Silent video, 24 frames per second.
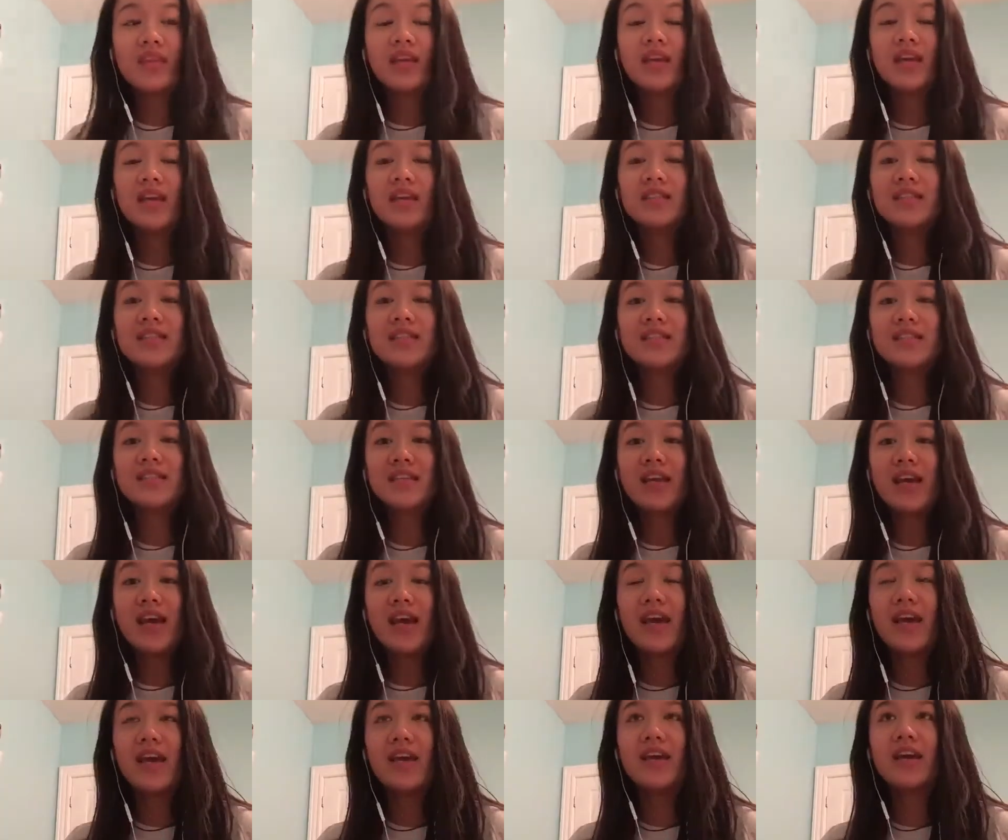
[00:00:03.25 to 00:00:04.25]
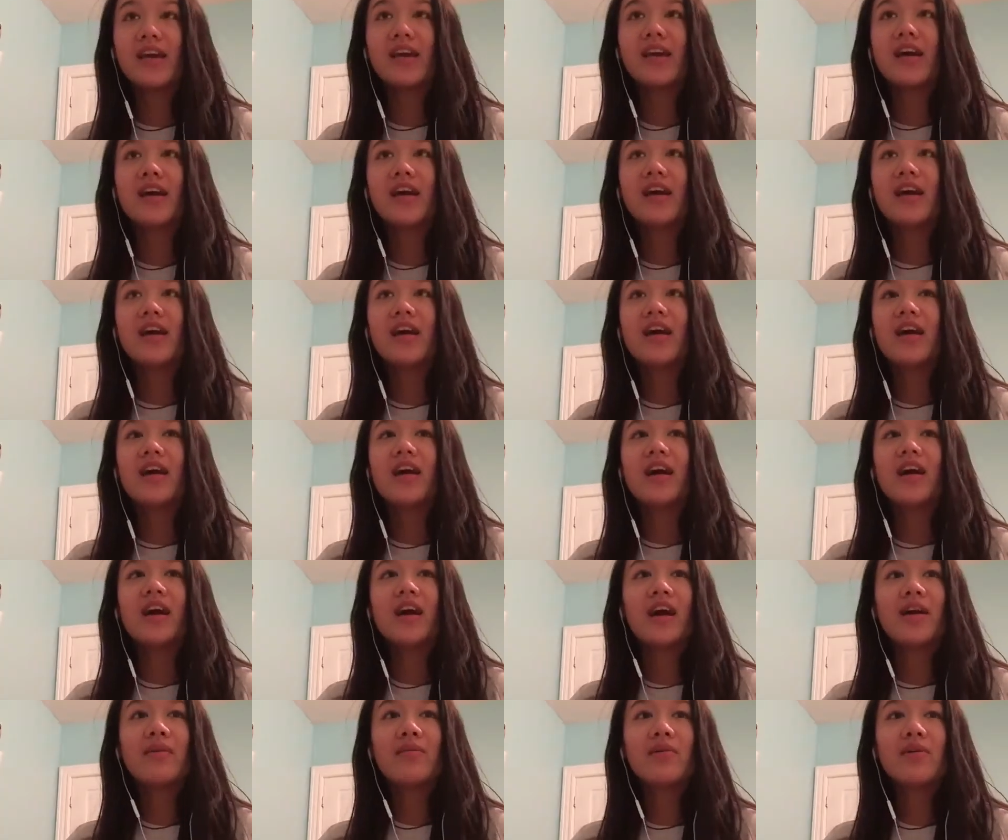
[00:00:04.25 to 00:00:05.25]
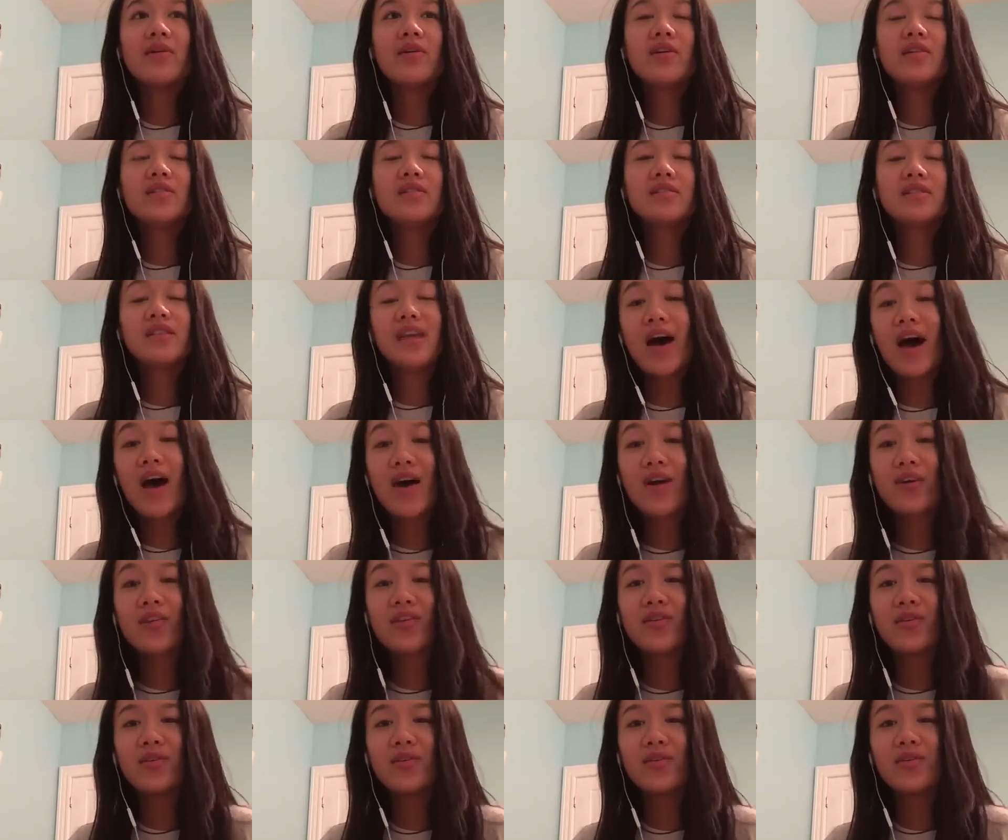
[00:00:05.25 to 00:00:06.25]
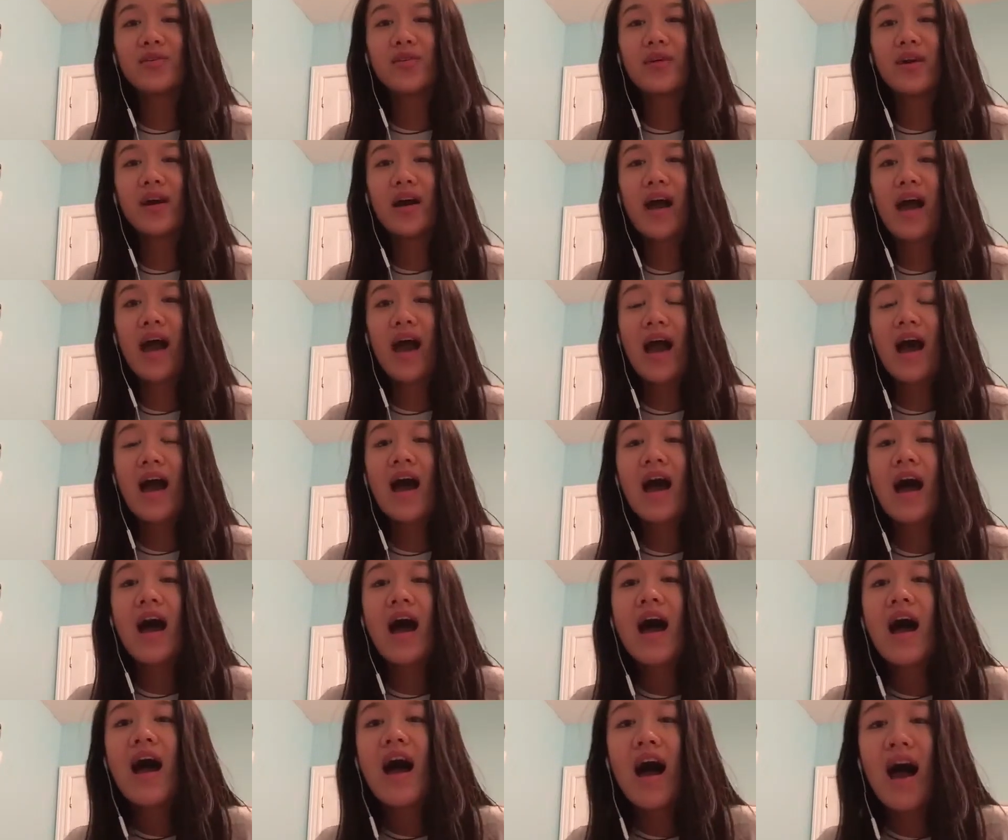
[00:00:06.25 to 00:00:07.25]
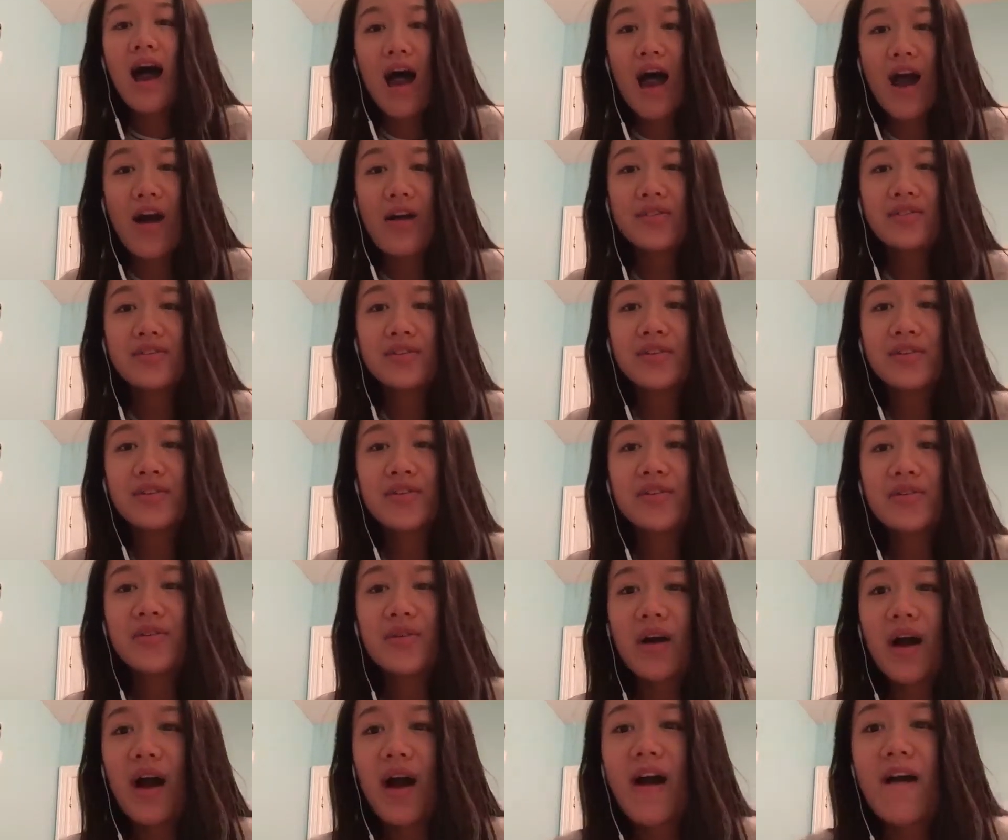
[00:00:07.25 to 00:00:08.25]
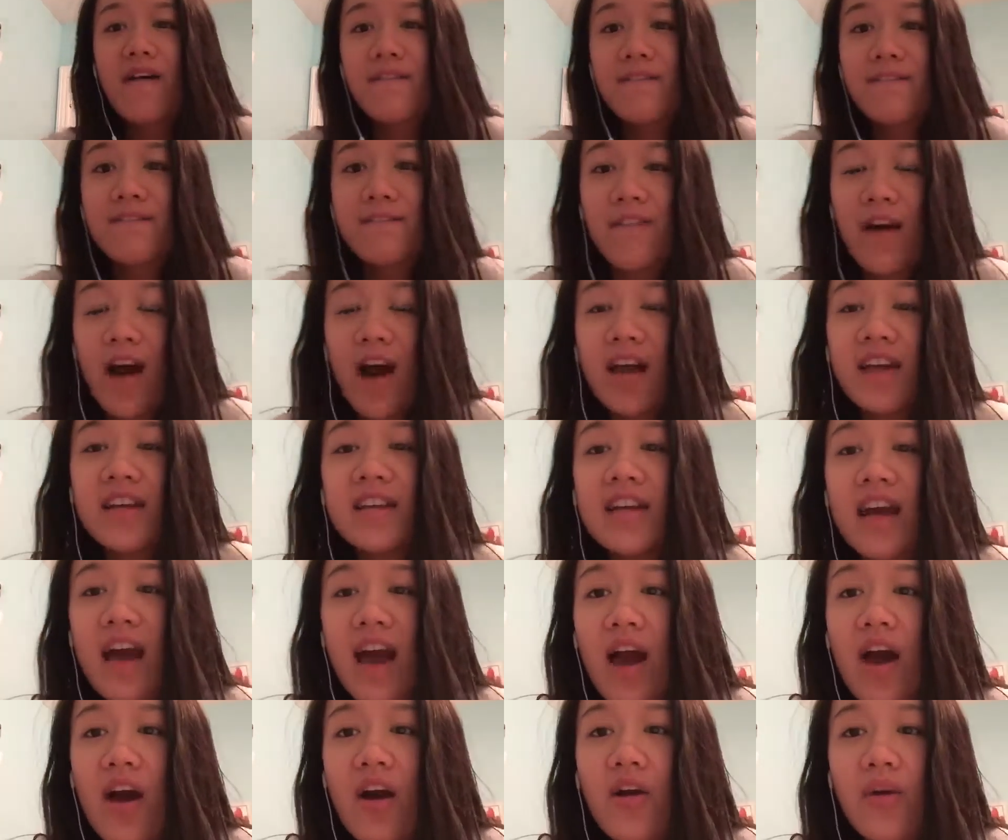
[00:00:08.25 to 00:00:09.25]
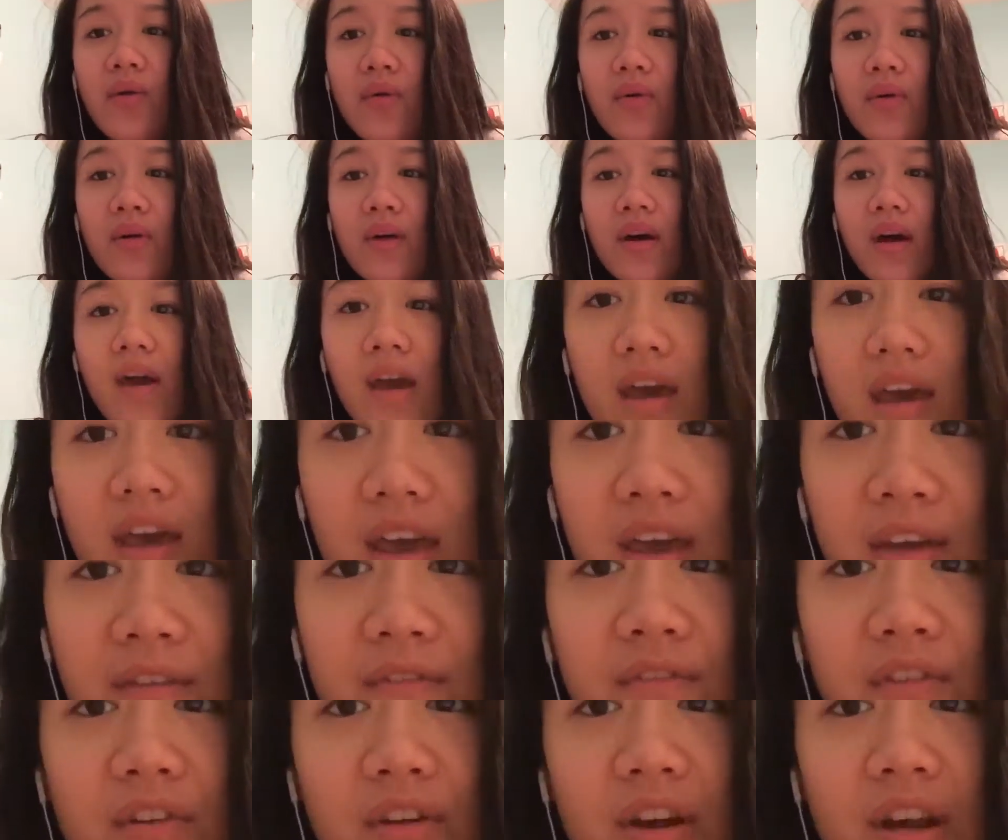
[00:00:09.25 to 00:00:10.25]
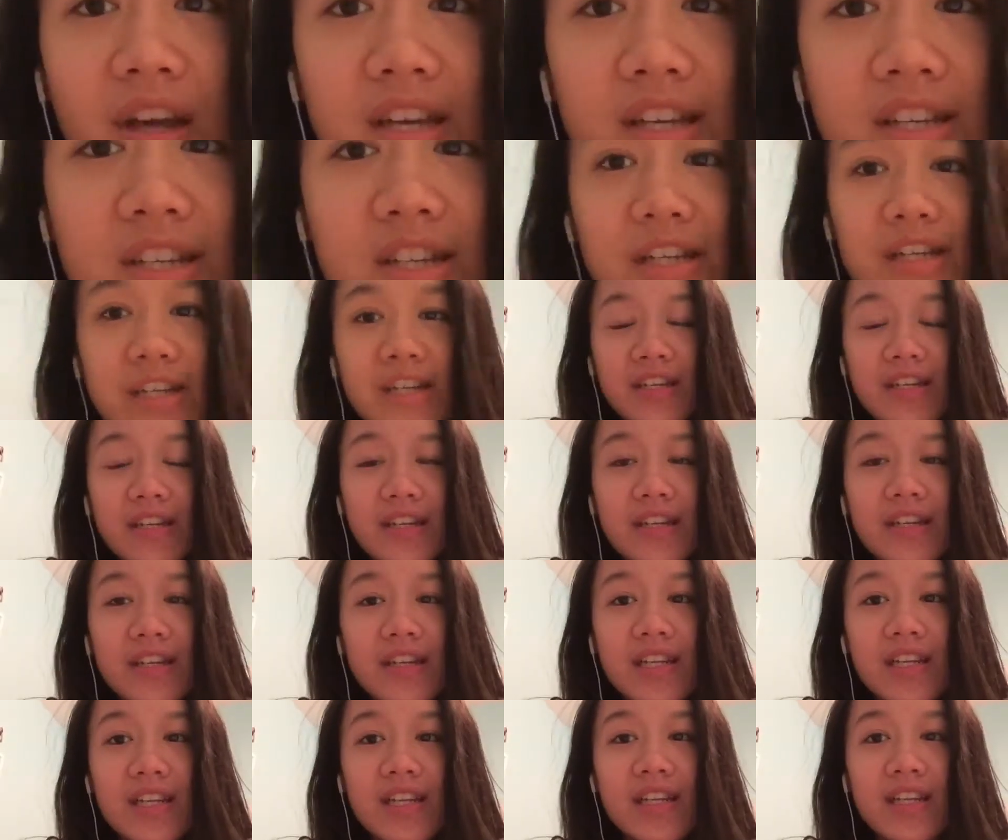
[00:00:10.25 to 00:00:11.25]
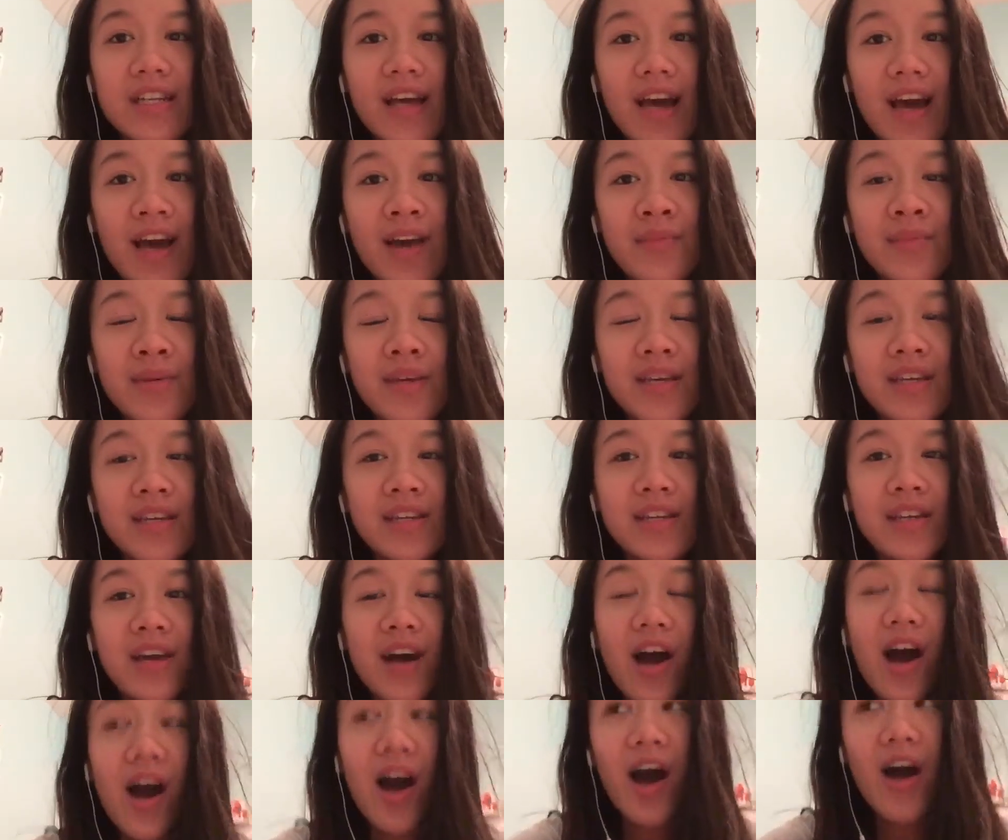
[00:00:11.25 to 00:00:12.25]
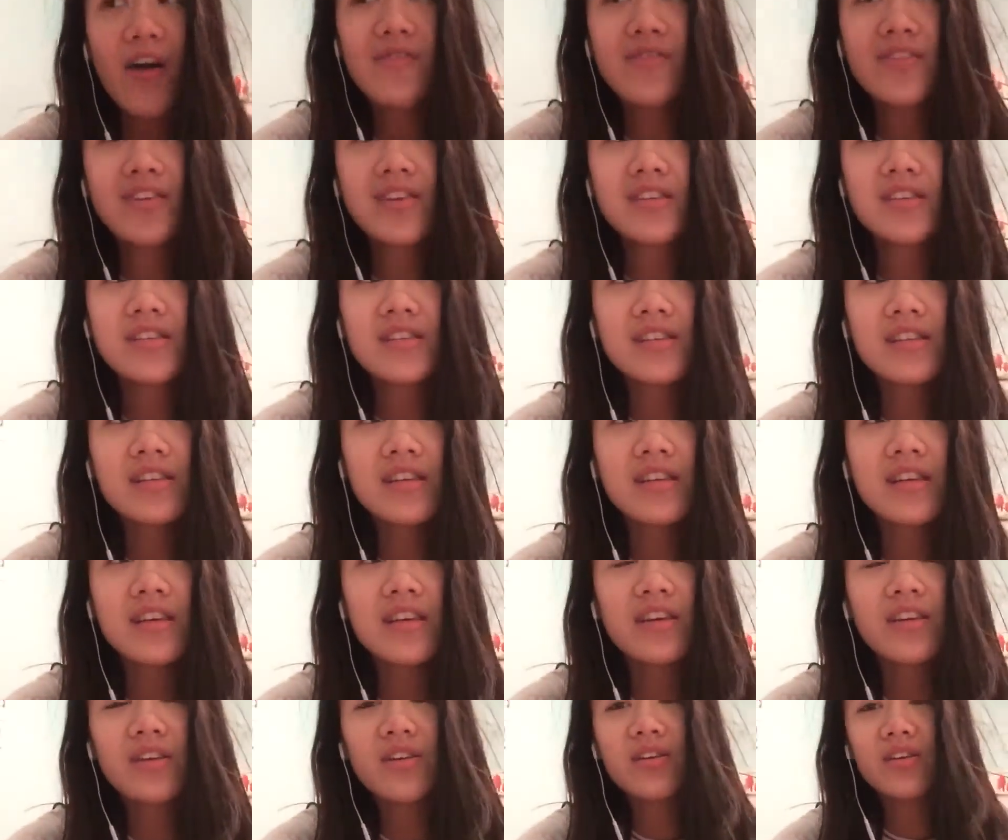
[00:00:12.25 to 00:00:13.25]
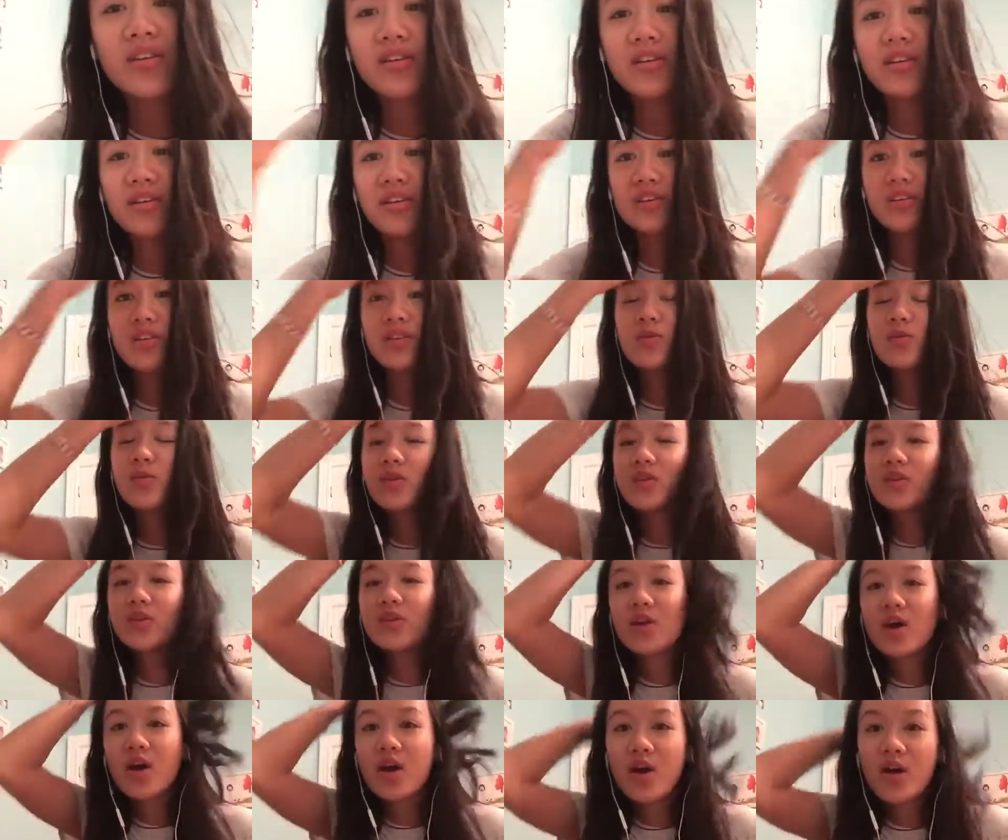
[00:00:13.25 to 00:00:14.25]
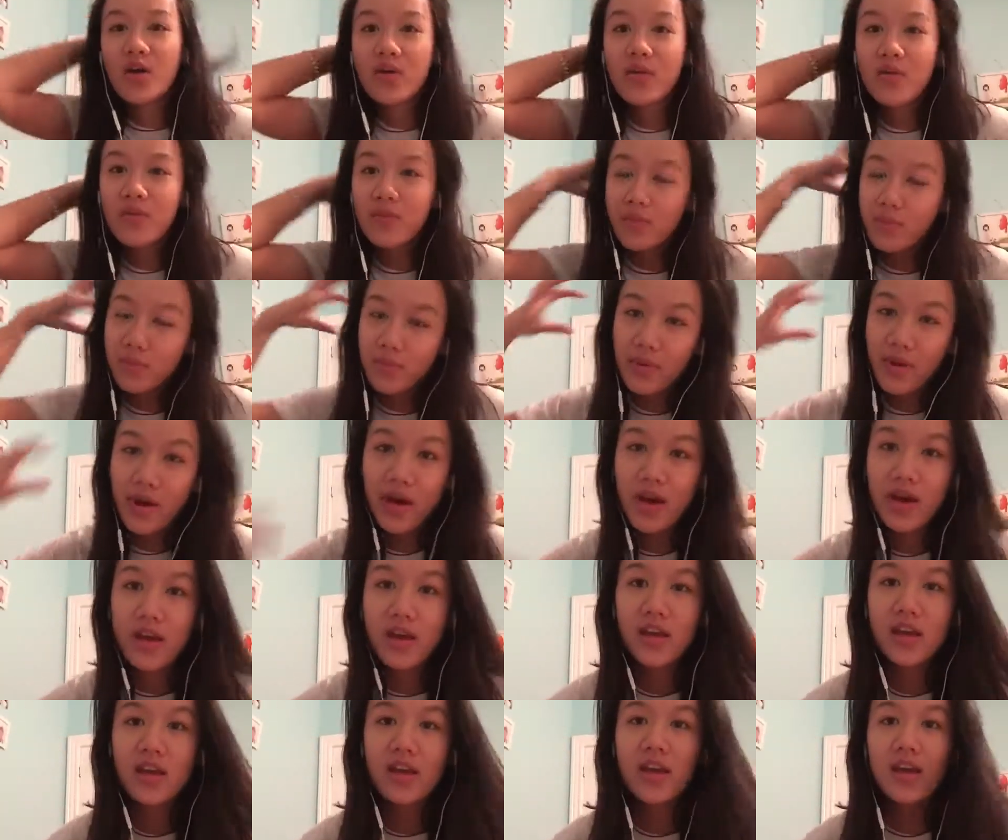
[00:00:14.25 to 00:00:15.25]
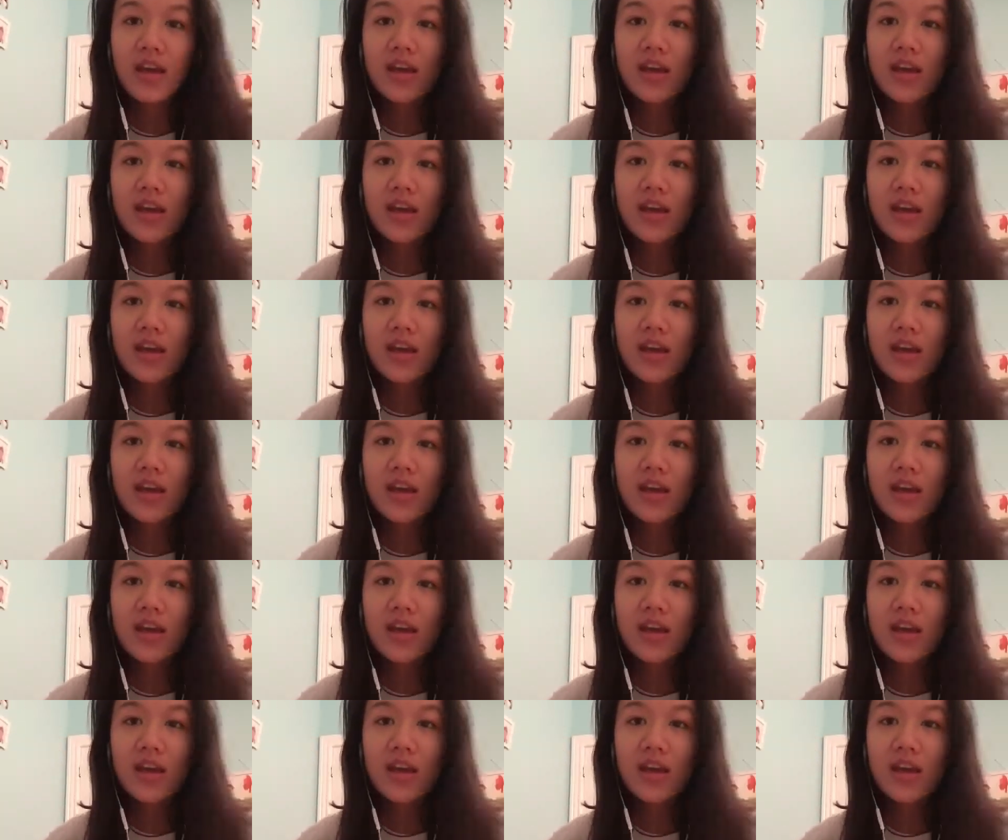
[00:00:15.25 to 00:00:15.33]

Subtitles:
And today, I'm going to tell you how to find out if you're Asian. I mean, obviously, you would know, but